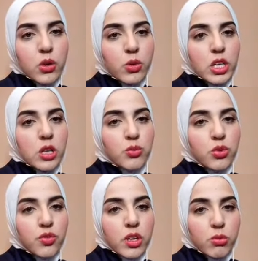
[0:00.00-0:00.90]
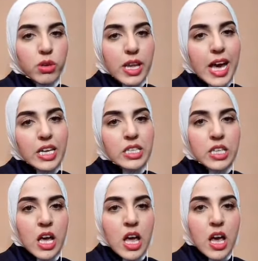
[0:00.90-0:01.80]
It will help you feel relaxed
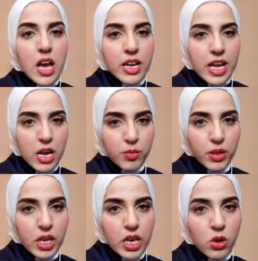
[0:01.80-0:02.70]
and happy.